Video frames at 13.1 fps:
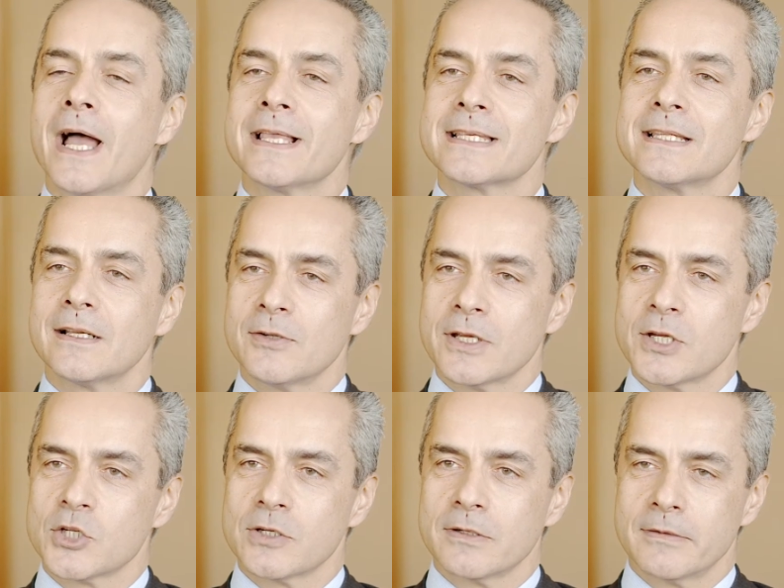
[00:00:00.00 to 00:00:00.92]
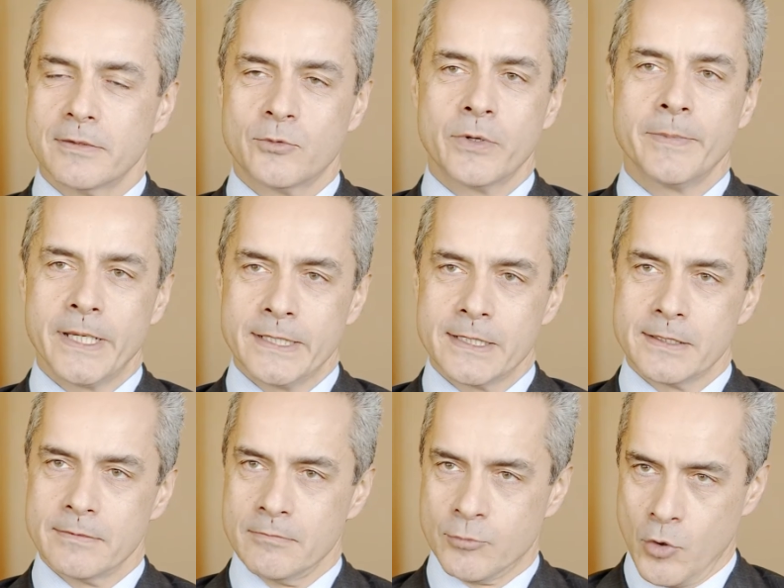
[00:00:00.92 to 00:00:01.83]
asset allocation
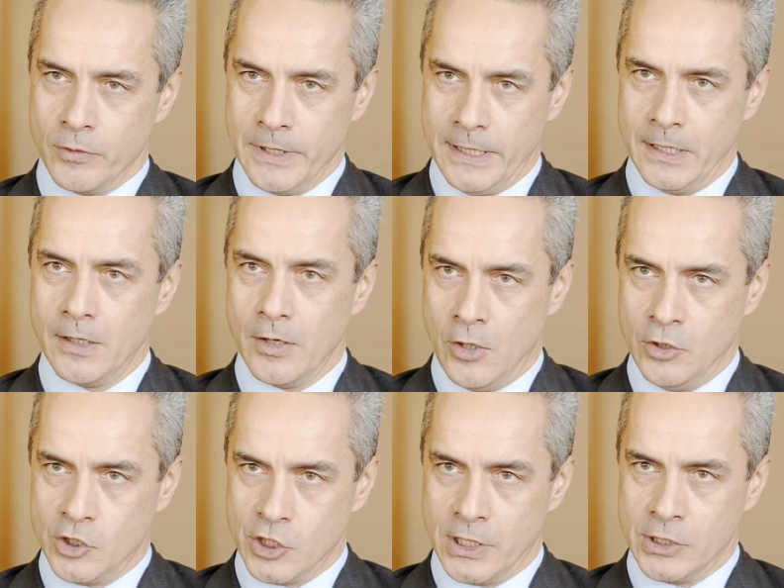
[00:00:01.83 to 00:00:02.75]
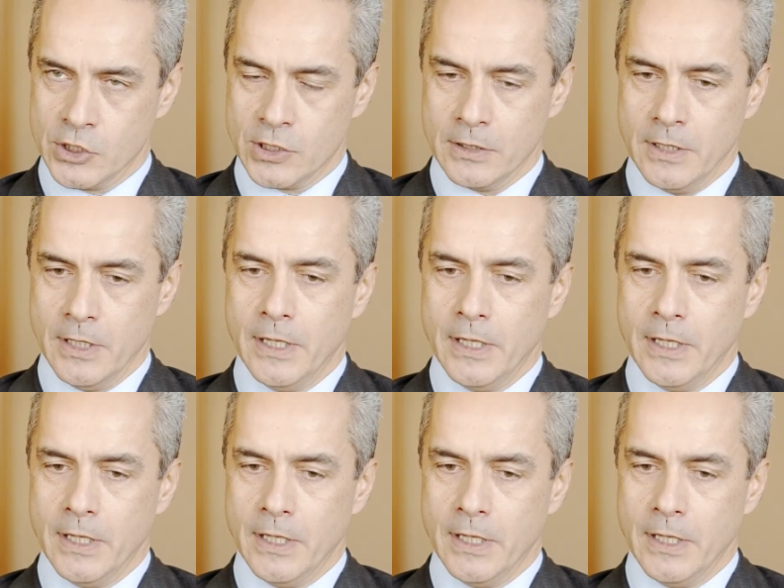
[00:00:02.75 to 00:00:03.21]
remains broadly unchanged,